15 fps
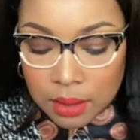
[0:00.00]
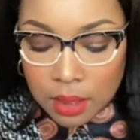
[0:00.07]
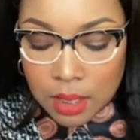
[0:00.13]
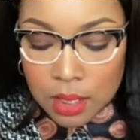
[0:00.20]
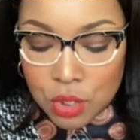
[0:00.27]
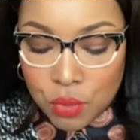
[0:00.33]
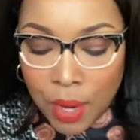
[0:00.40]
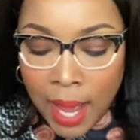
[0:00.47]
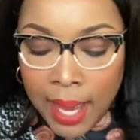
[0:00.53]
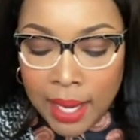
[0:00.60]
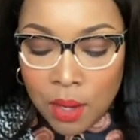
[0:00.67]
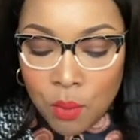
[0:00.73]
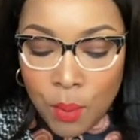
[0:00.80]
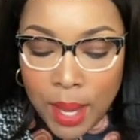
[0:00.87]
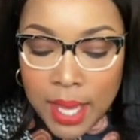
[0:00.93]
Dry
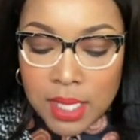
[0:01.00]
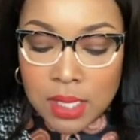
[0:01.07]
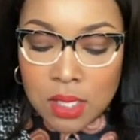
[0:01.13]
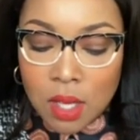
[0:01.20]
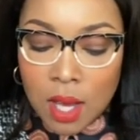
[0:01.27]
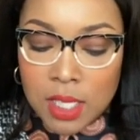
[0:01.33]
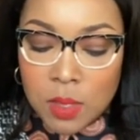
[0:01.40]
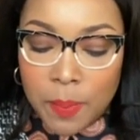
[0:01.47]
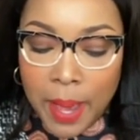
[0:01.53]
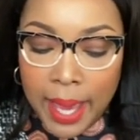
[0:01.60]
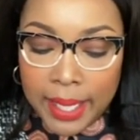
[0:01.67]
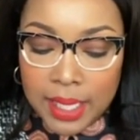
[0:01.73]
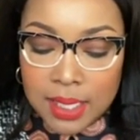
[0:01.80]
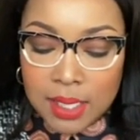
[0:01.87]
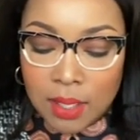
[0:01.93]
and wet sauce
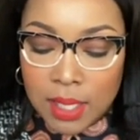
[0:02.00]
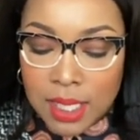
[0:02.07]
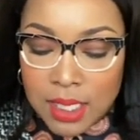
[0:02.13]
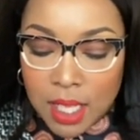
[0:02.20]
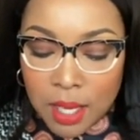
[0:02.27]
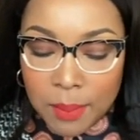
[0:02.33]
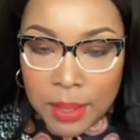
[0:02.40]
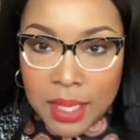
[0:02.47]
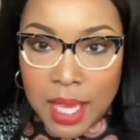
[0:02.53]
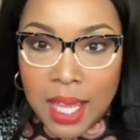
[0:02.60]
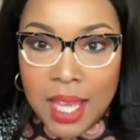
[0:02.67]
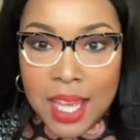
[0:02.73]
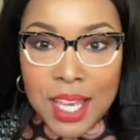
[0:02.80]
packets. So let's talk about that.